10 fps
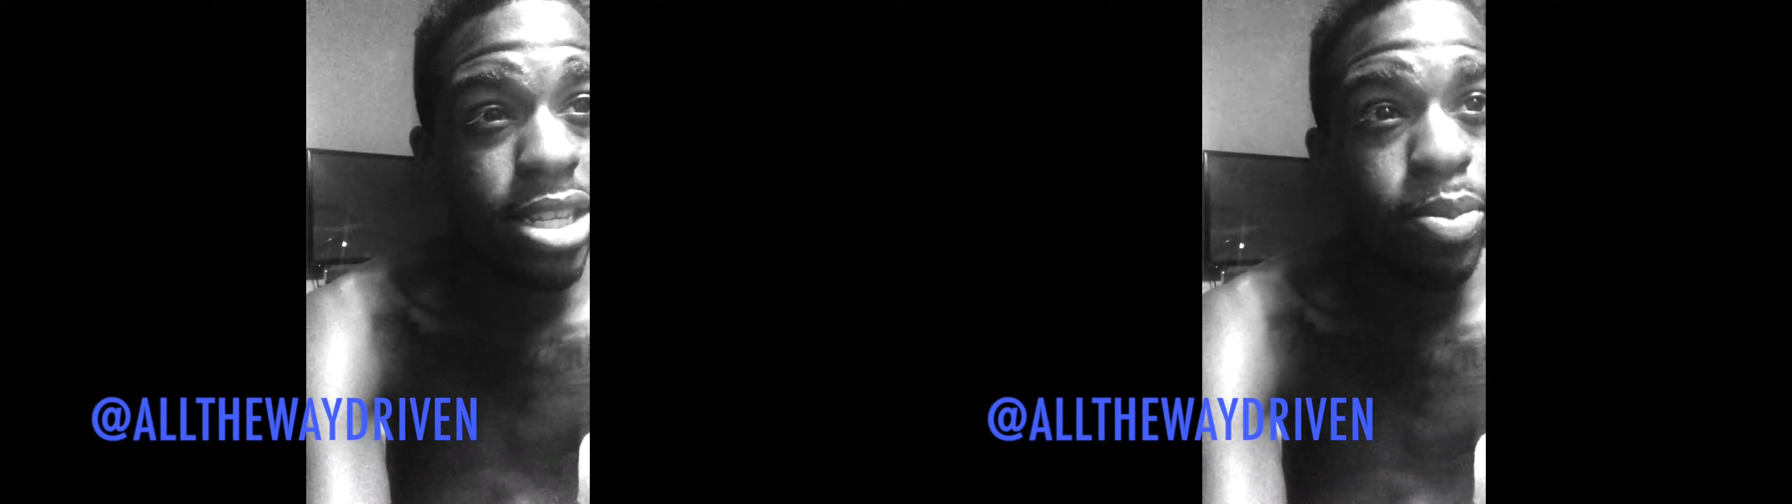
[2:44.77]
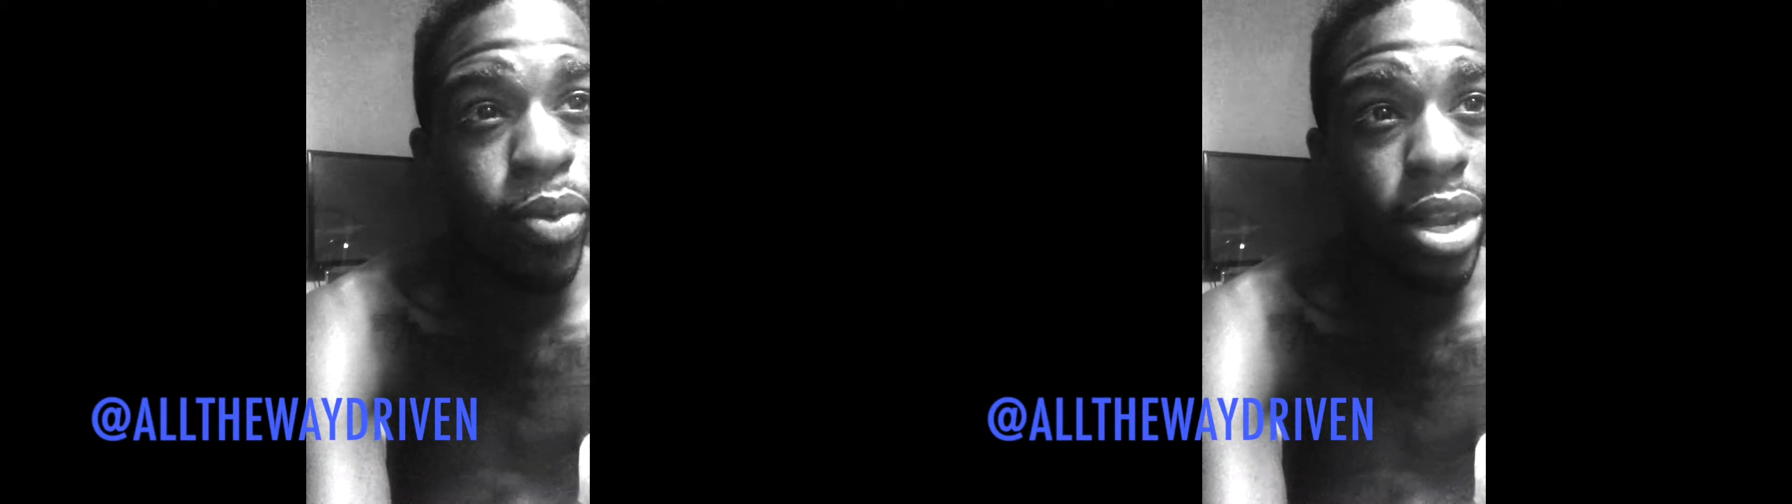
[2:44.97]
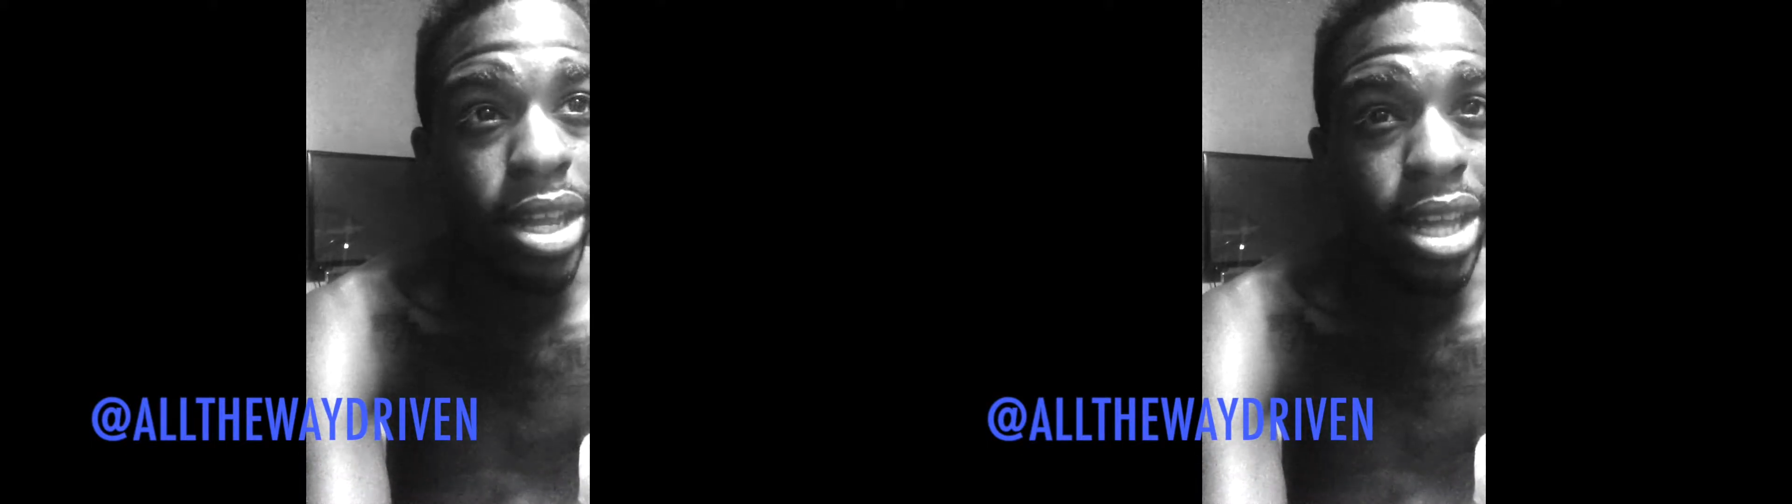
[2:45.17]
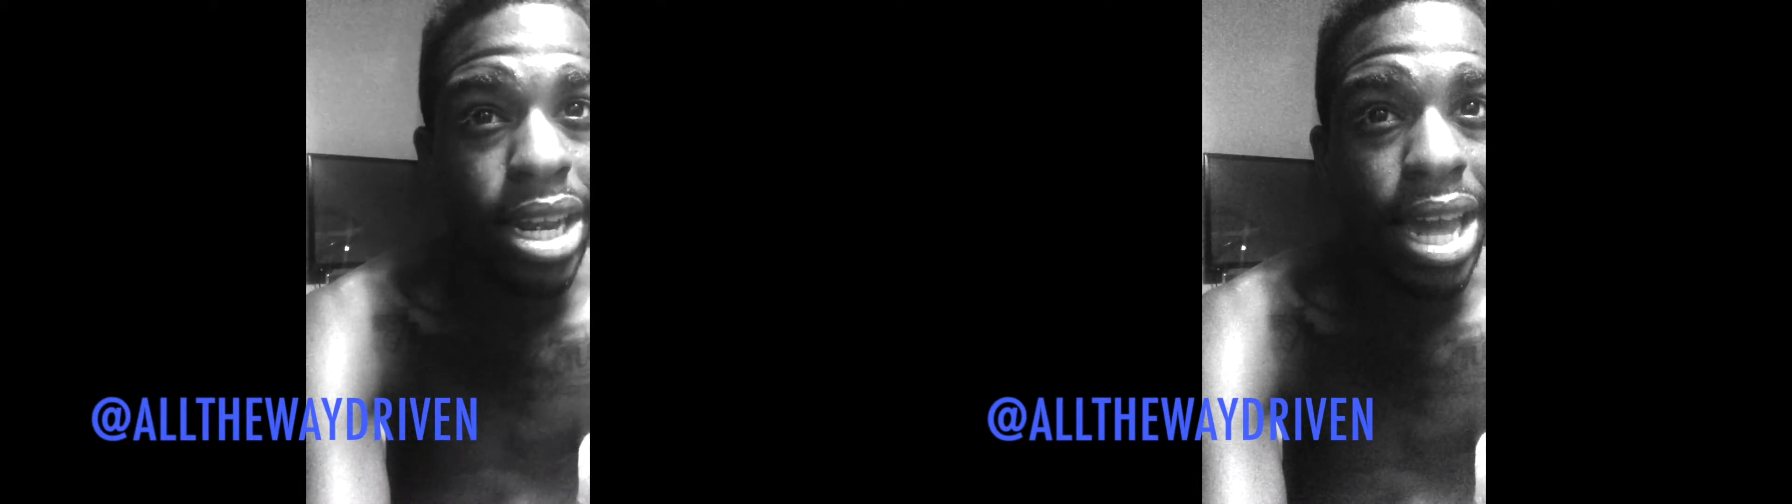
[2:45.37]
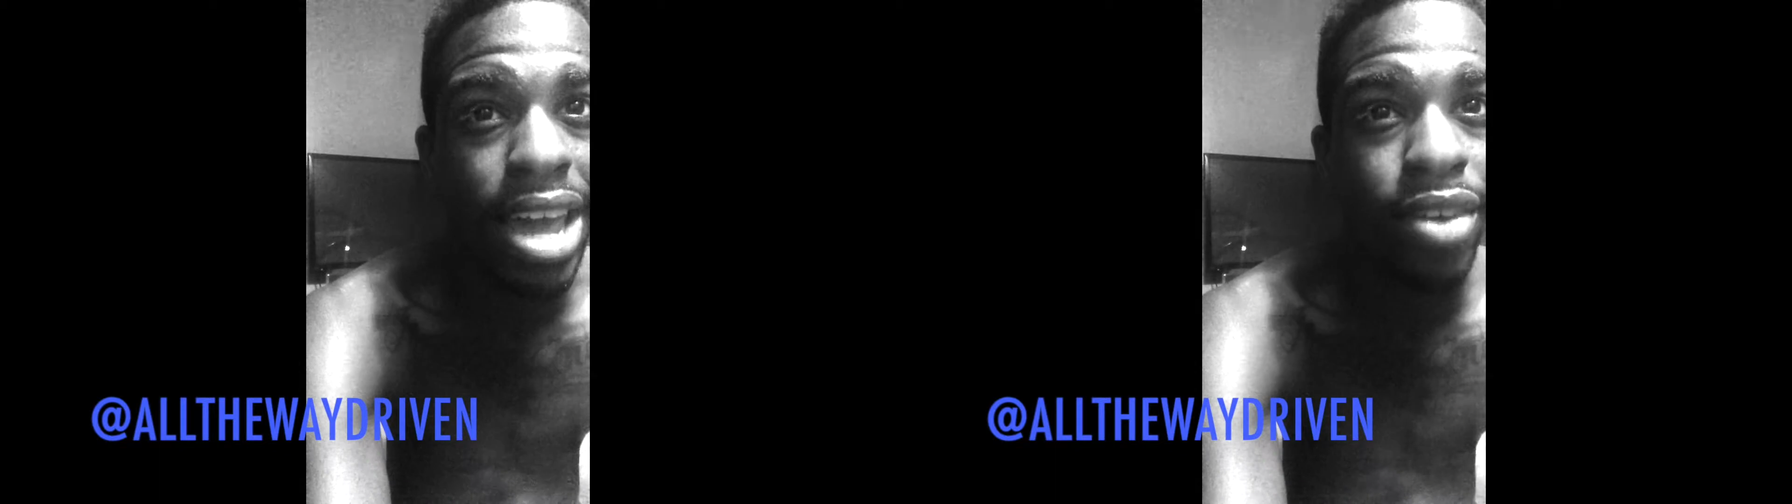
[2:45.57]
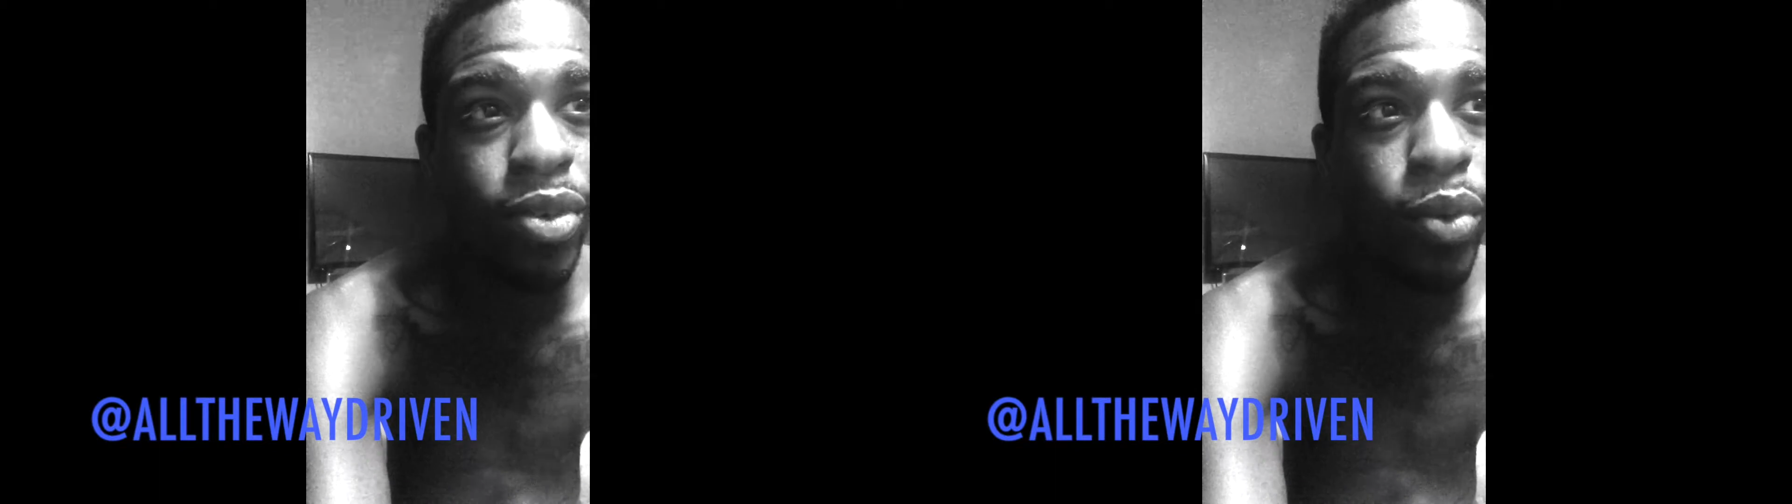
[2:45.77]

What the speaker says: to the point in your life